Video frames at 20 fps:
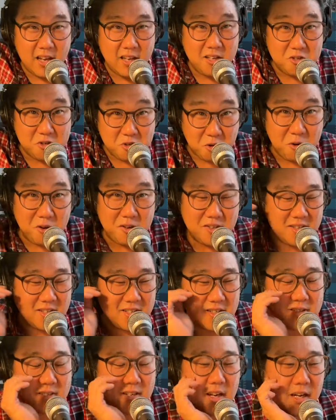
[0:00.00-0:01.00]
during
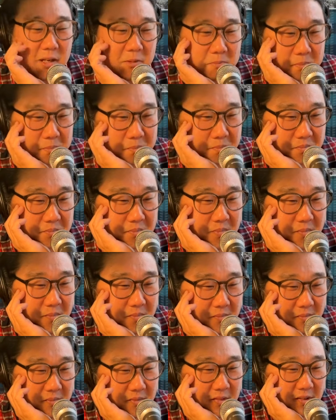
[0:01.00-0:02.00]
this
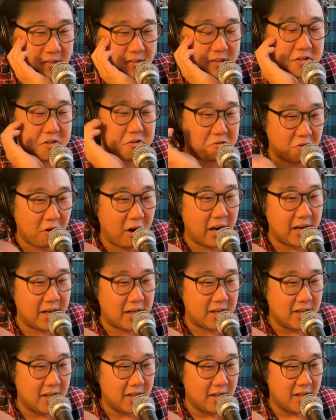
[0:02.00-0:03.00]

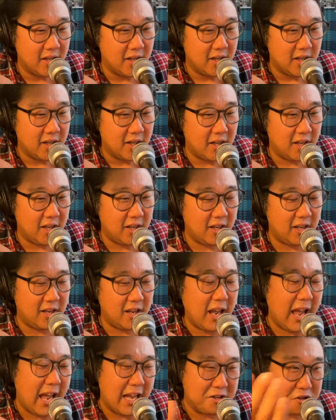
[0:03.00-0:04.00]
strike,
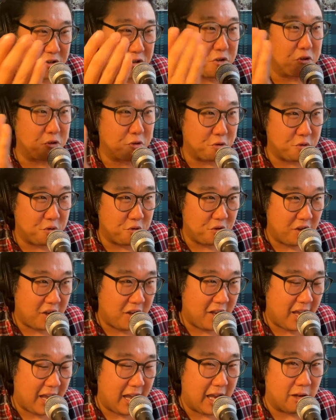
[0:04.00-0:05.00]
as you
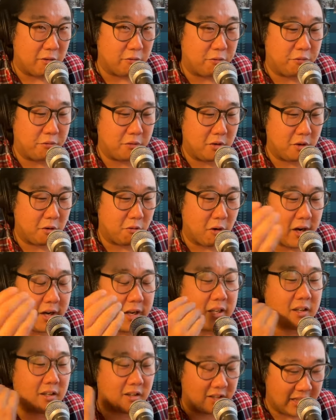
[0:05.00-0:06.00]
have
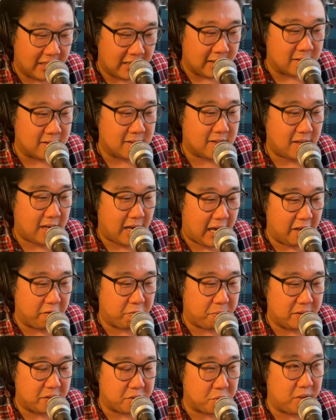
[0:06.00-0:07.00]
already gleaned,
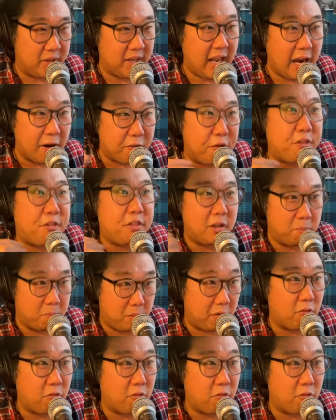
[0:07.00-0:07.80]
I've been doing everything but